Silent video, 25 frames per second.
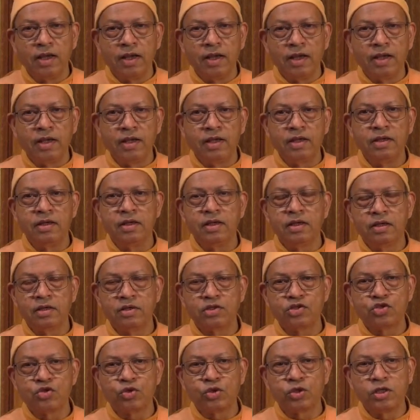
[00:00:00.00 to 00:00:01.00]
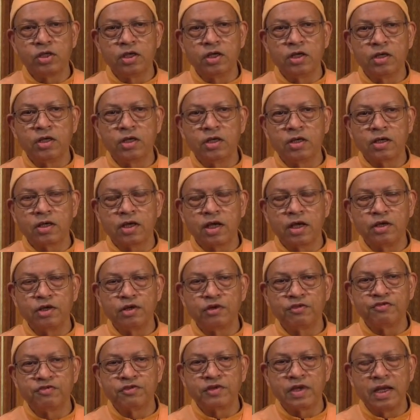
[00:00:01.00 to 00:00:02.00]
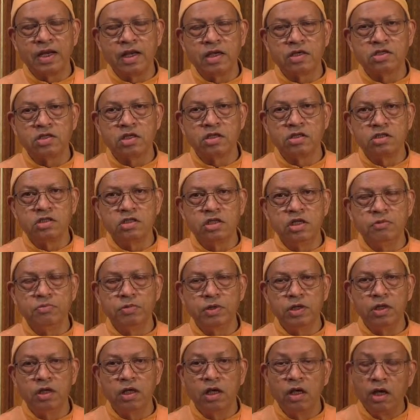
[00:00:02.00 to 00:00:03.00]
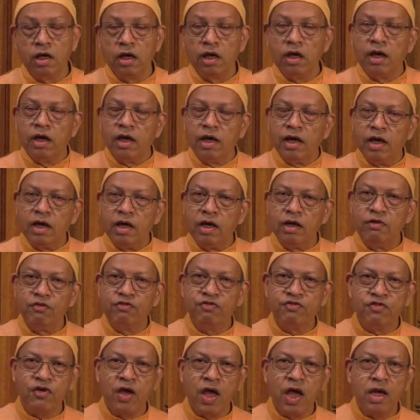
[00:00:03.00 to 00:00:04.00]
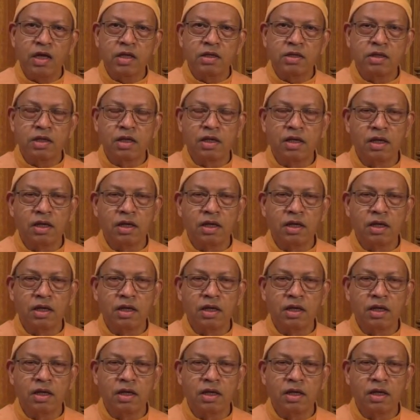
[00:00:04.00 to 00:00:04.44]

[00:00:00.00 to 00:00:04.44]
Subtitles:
And so their kind of connections deepened. In fact,